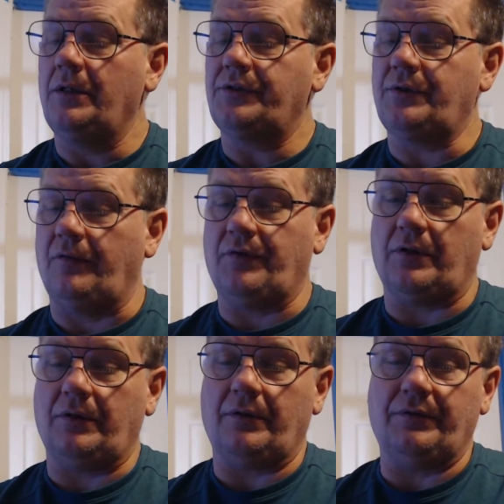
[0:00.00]
So if
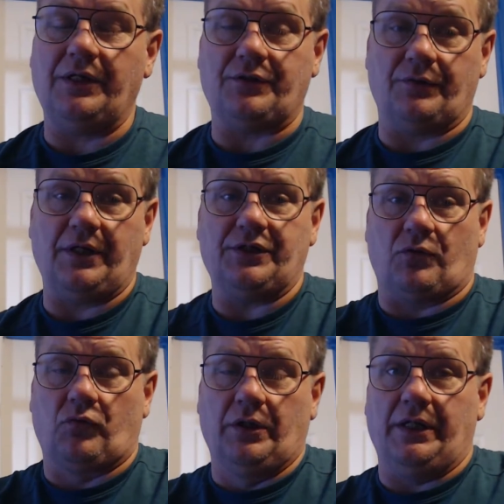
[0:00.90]
these are
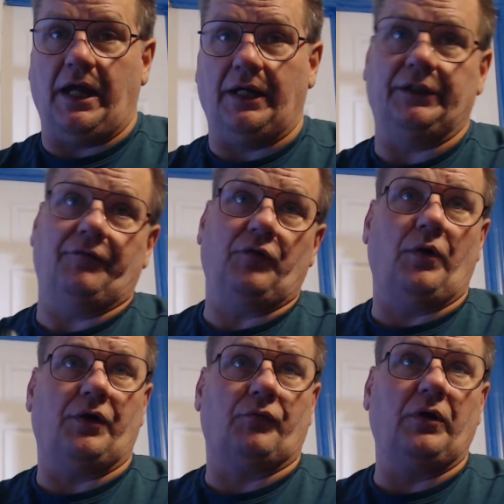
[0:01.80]
really handy if you
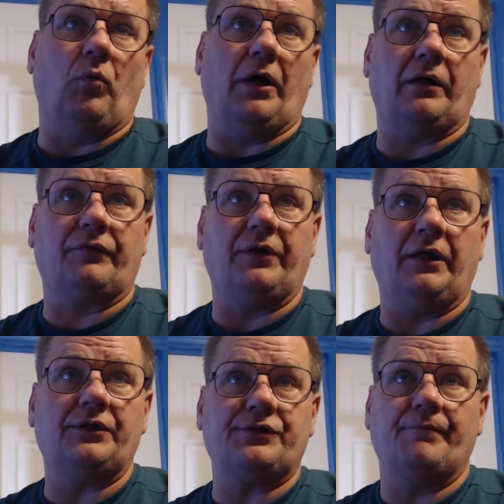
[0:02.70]
want to rewire
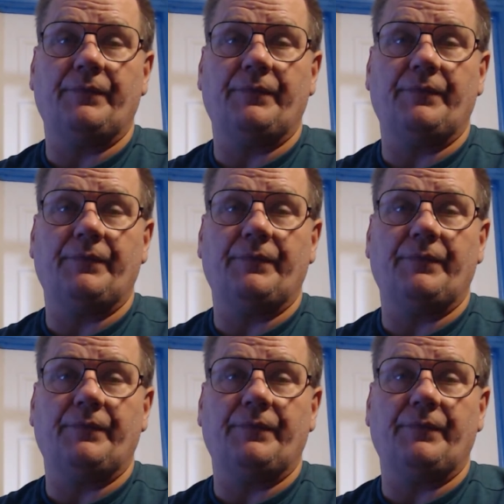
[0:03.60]
things.